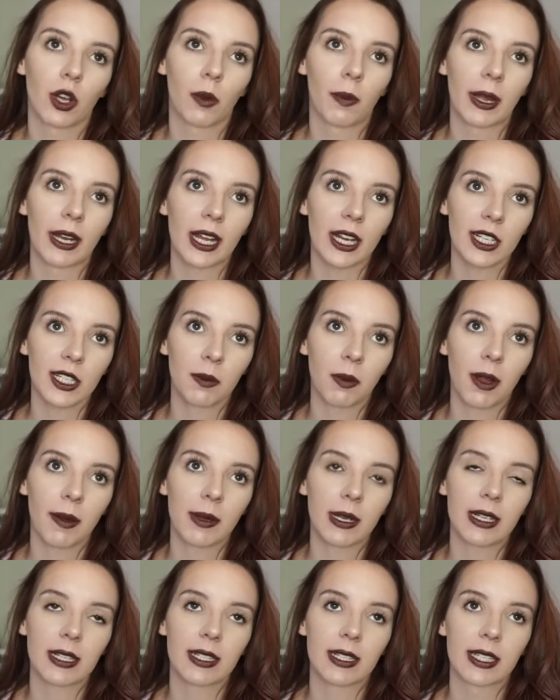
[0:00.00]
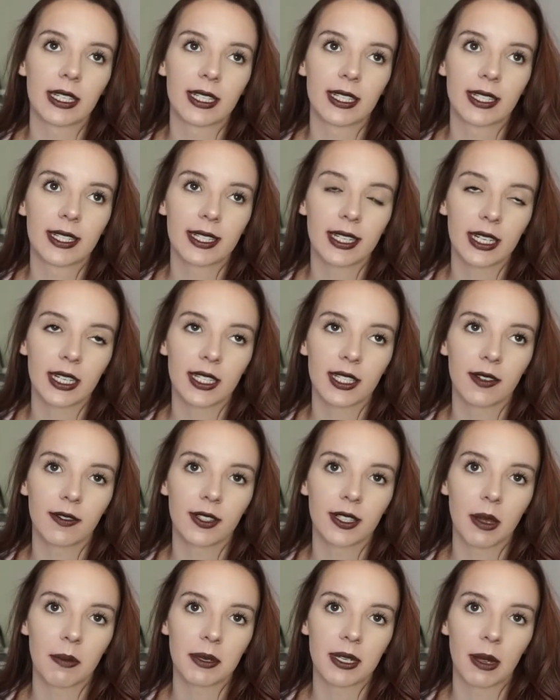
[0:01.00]
my next appointment is the 6th of
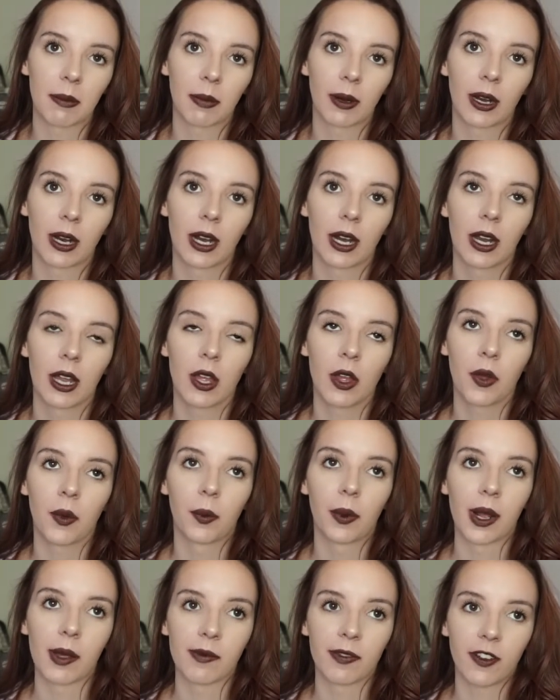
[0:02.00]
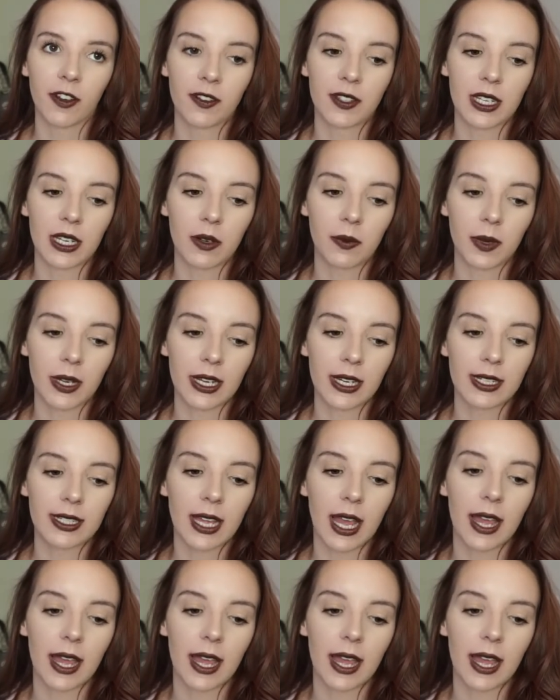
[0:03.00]
September when I'm 15 weeks,